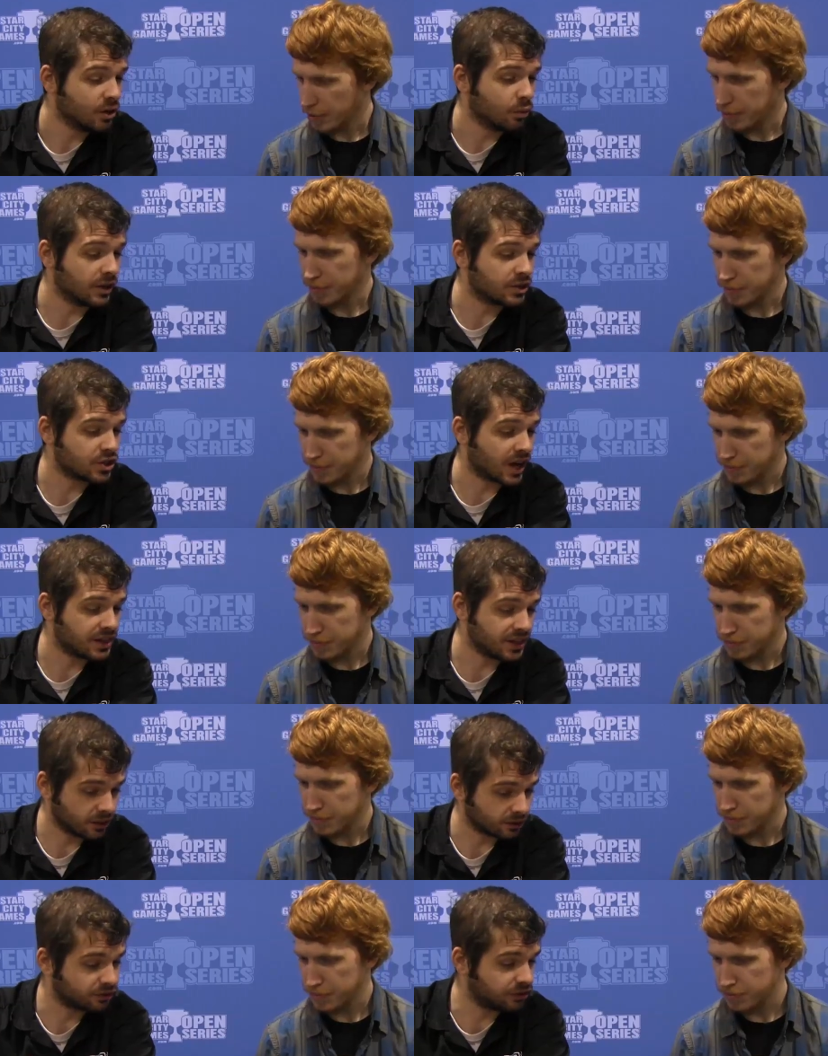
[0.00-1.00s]
Speaker 1: yep. which I
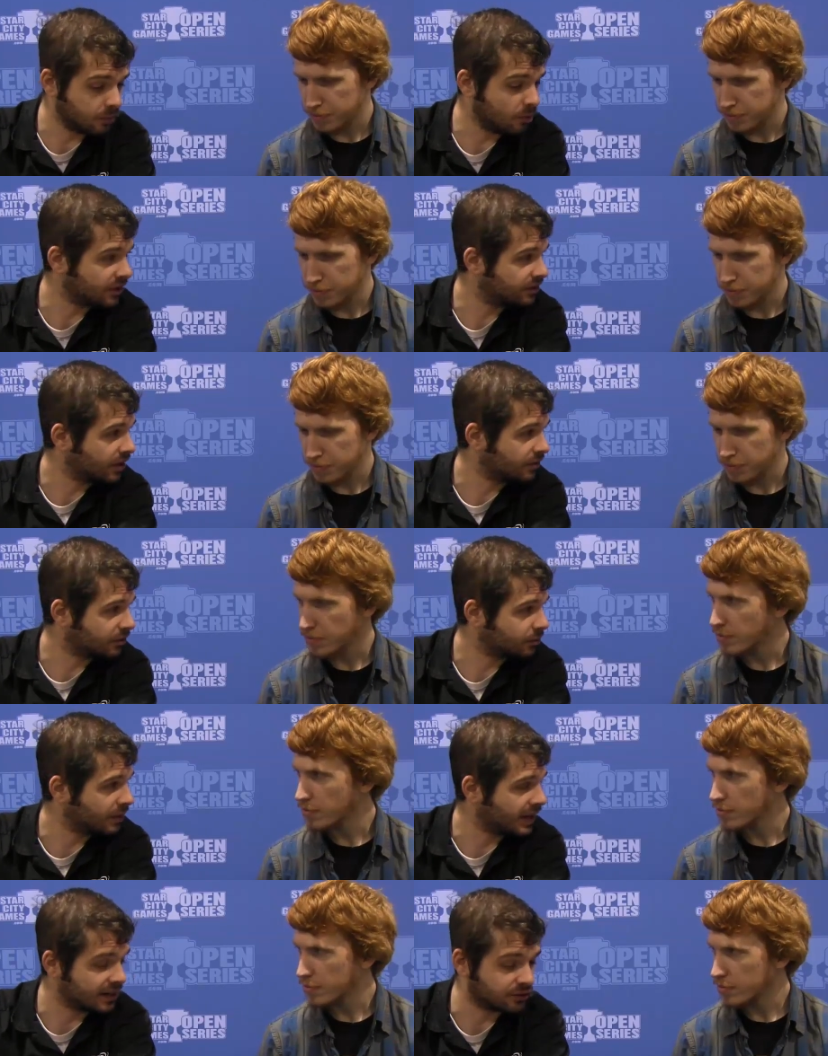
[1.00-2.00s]
think are somewhat self
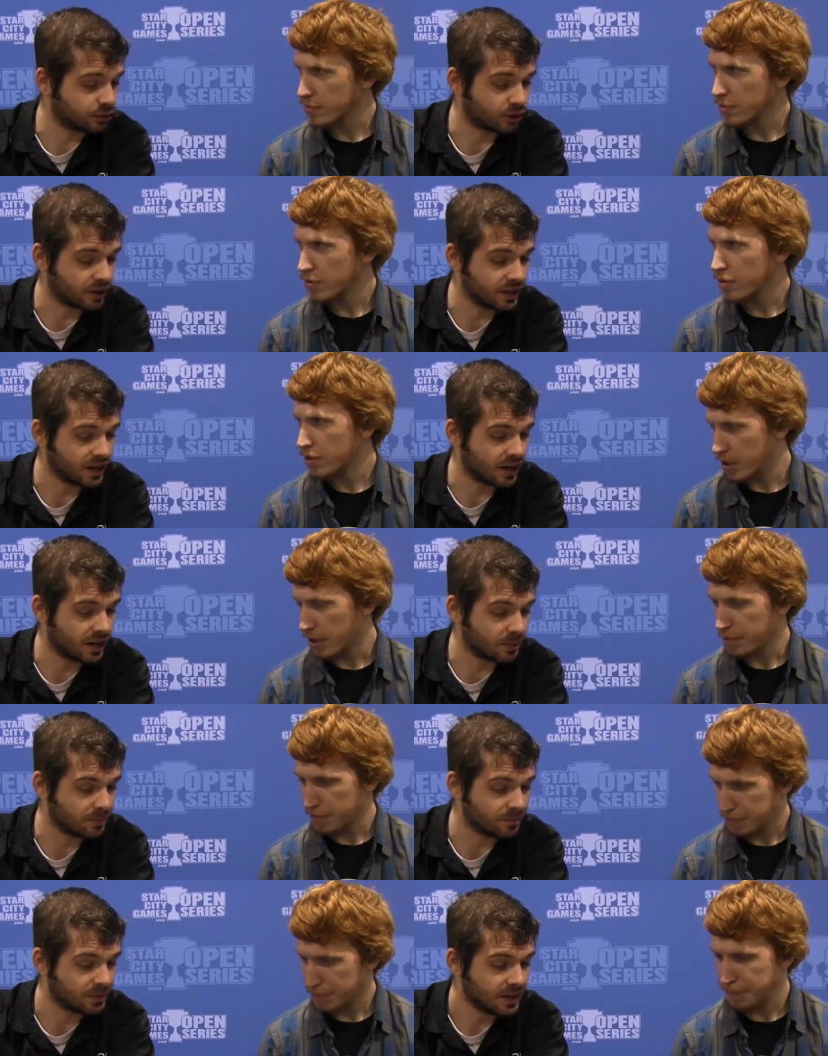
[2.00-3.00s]
explanatory.
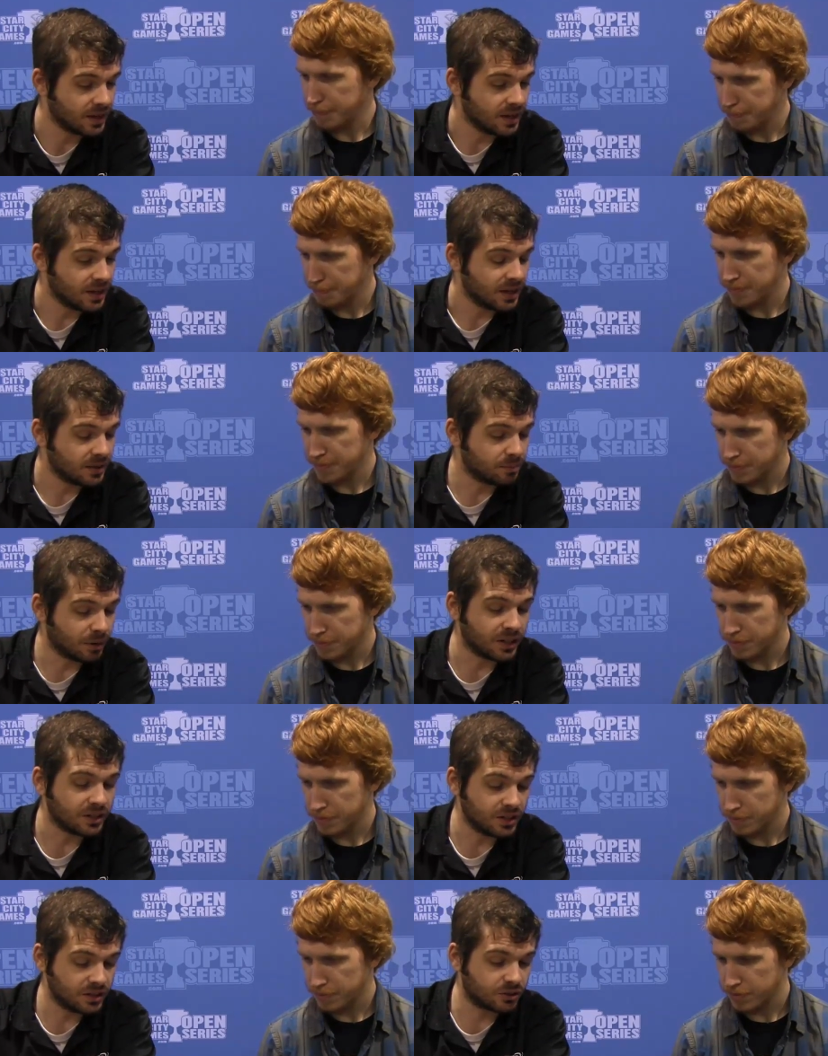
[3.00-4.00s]
Um,
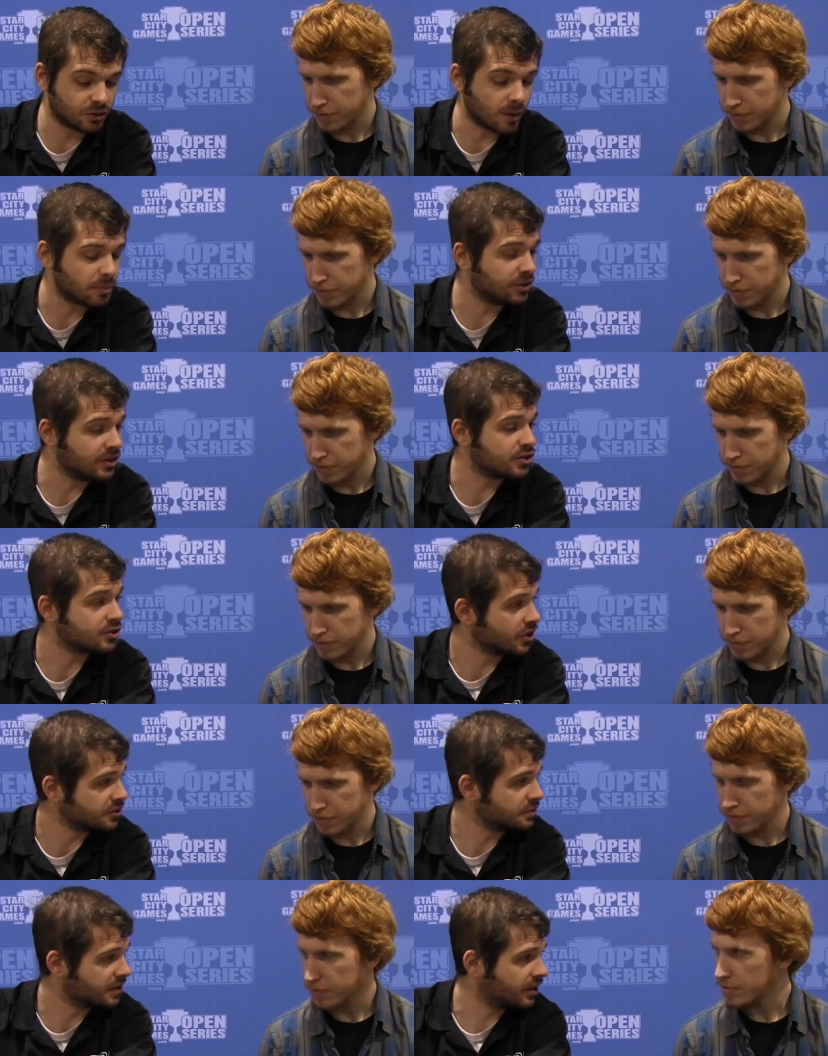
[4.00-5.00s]
but crop rotation is
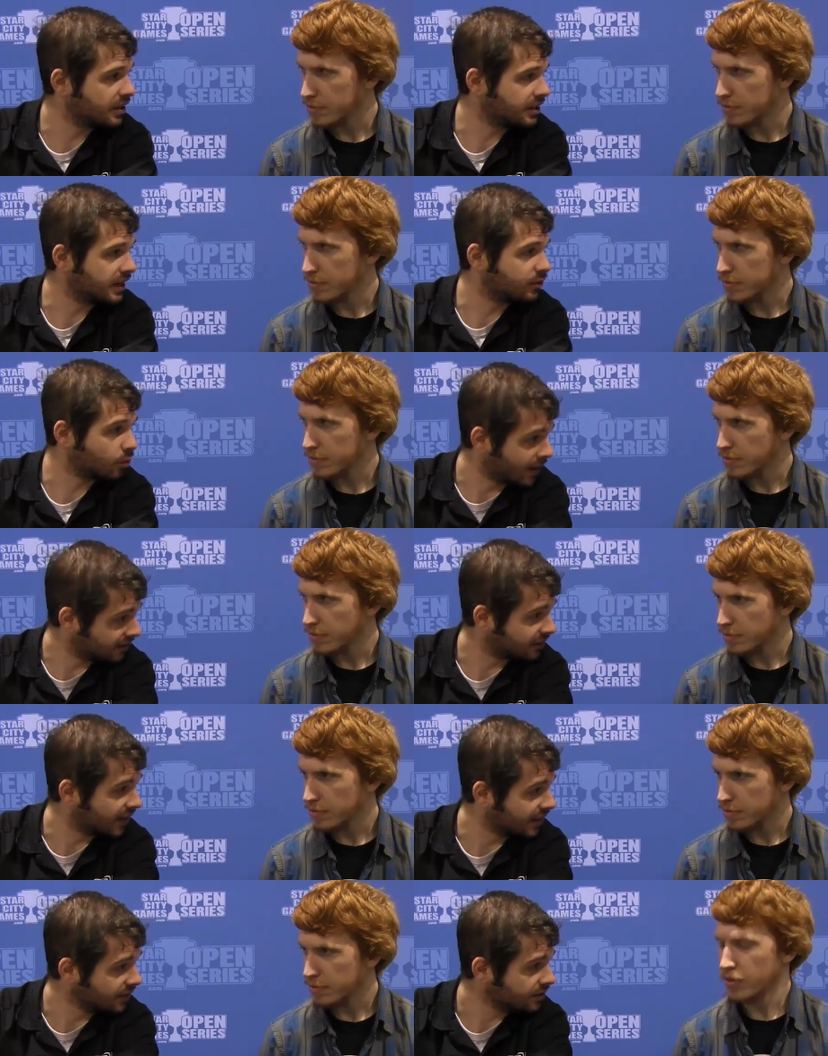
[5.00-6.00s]
also very good against
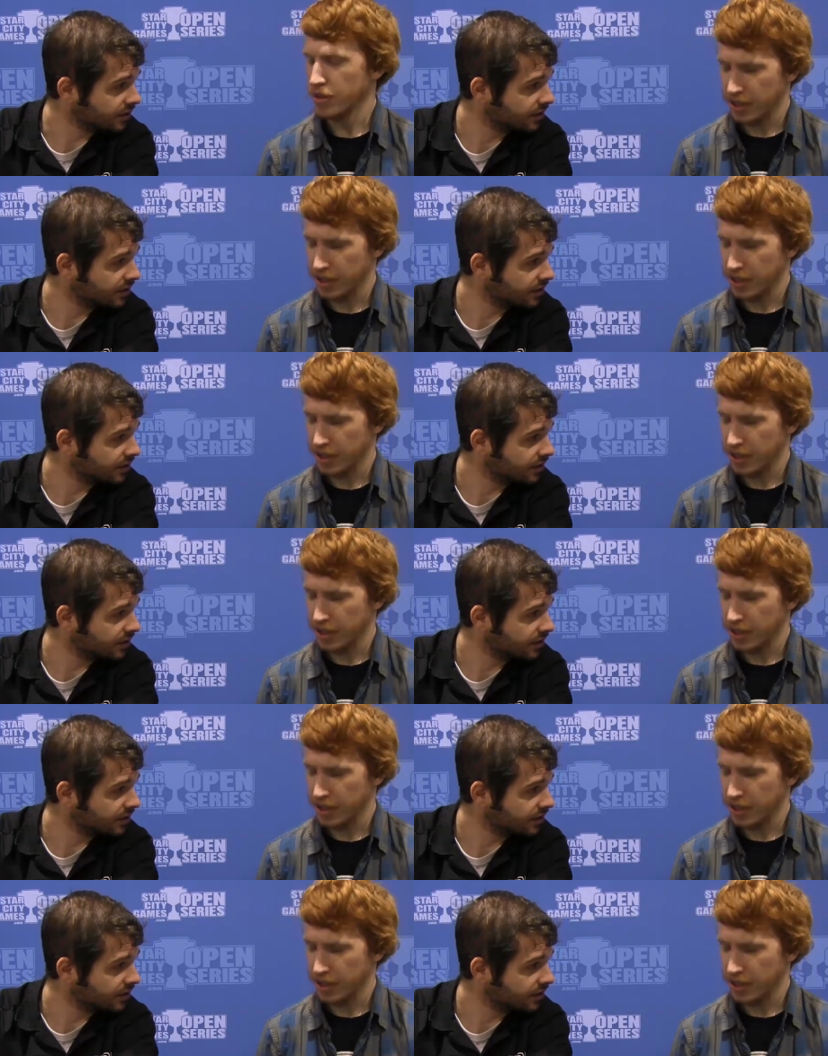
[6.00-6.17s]
Wasteland.